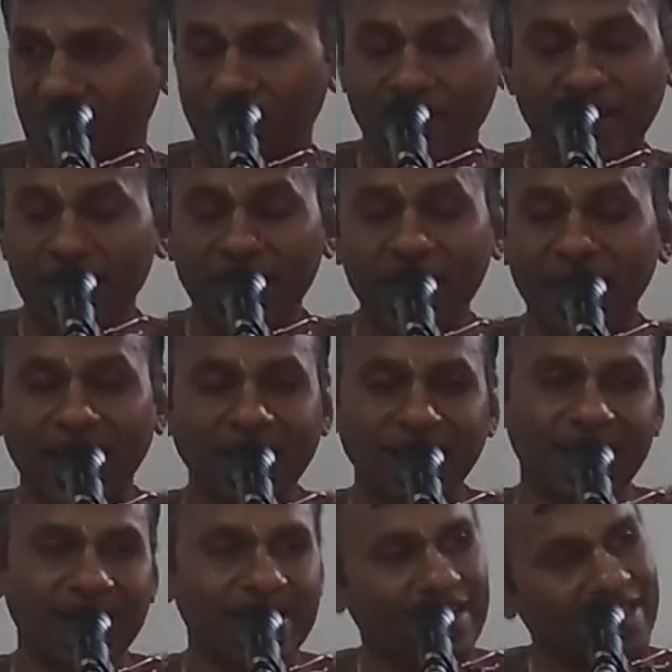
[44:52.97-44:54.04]
But he didn't
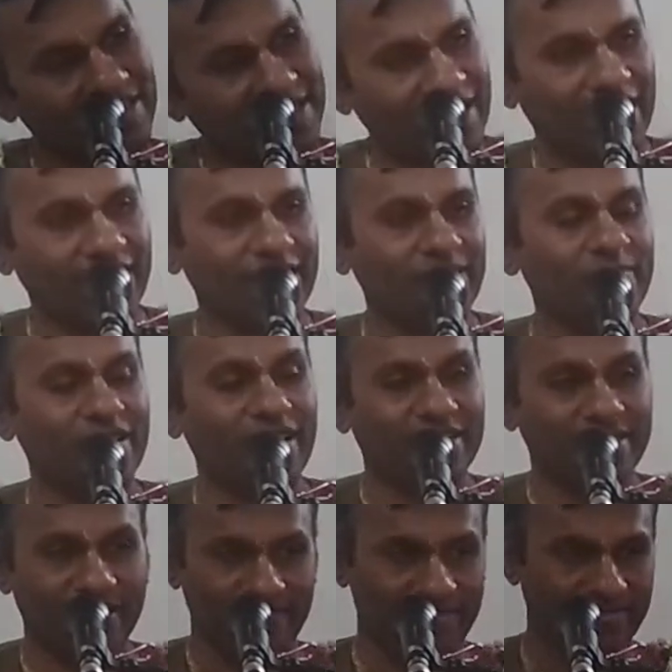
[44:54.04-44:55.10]
translate that. He said, let it be
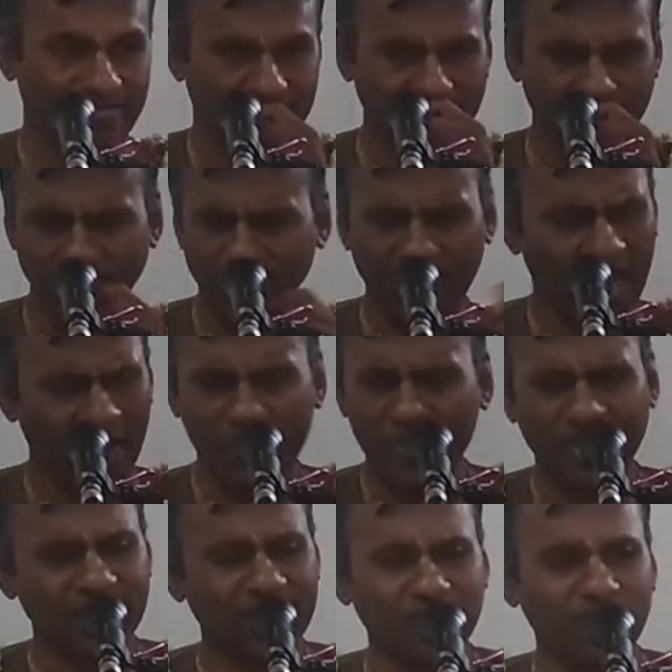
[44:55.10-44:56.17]
like
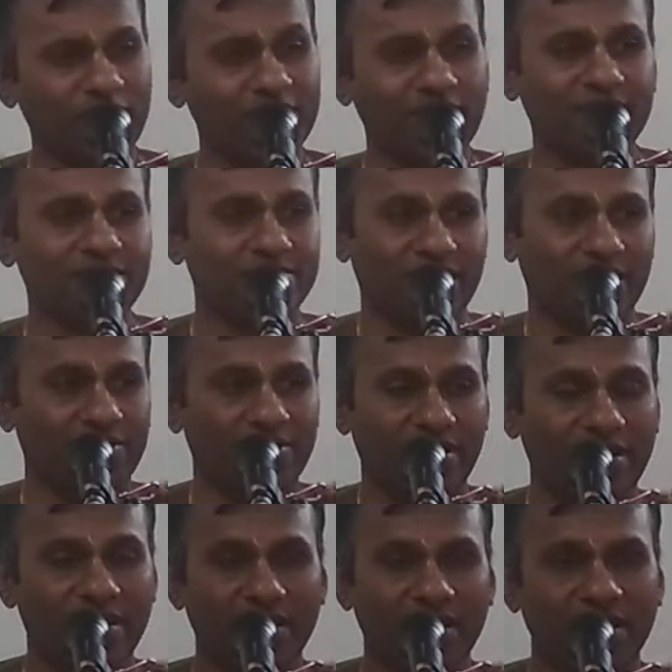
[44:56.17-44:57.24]
amazing book that is
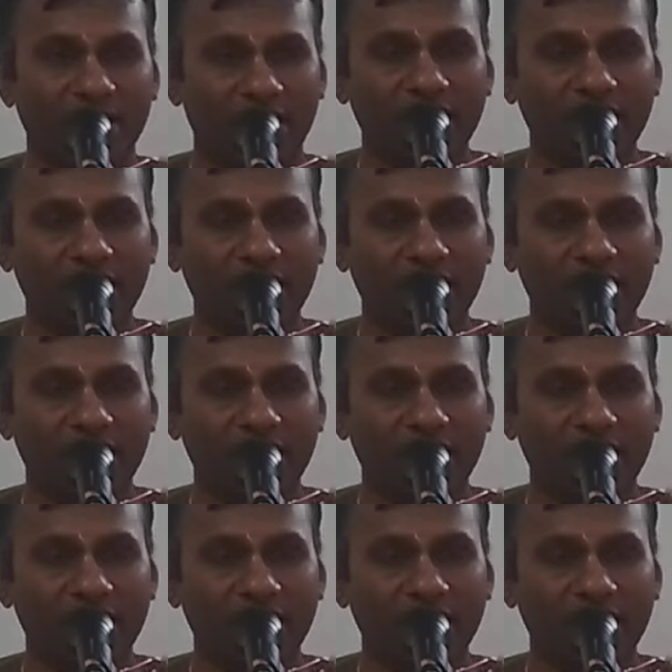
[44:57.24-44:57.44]
actually.